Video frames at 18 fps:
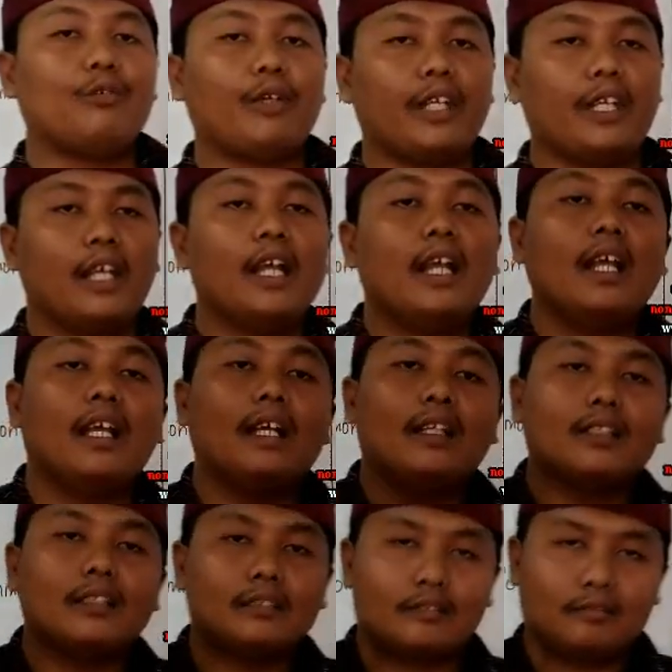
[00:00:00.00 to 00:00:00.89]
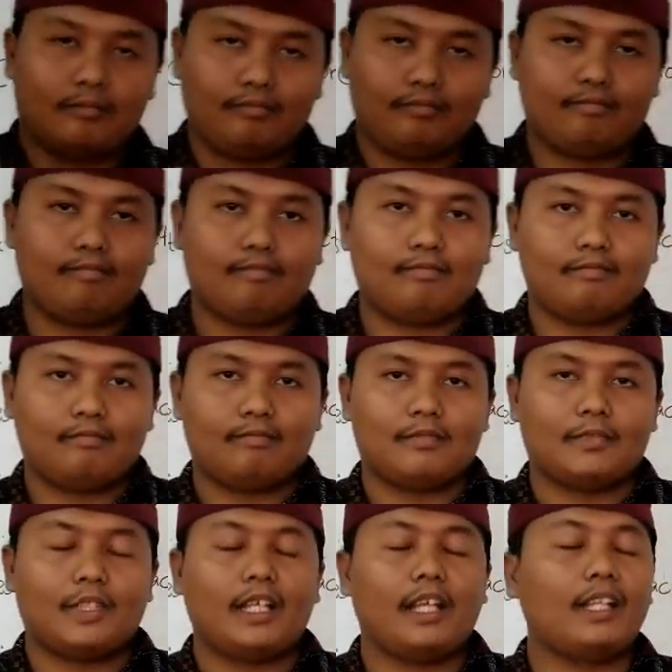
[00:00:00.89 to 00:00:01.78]
way.
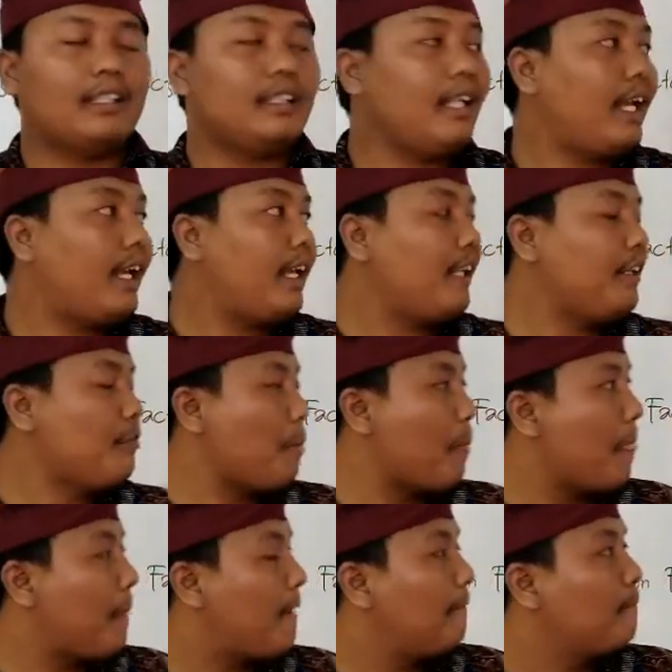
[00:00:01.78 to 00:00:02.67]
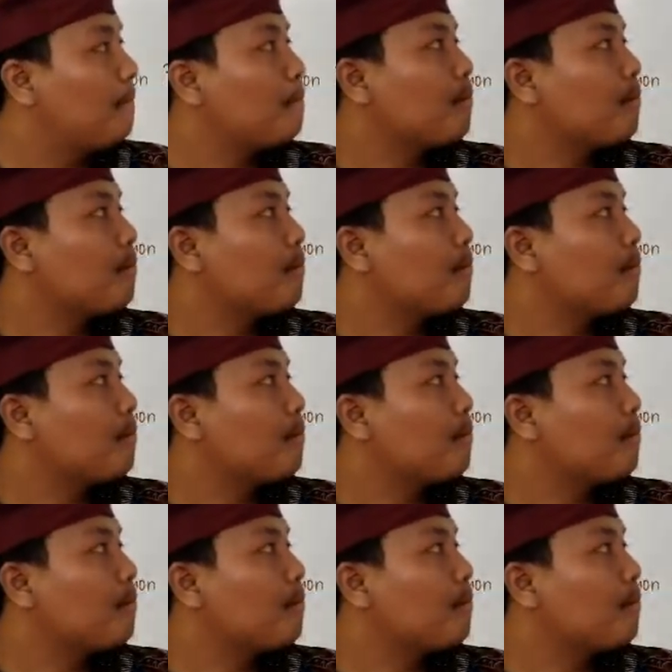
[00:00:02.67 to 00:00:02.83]
And then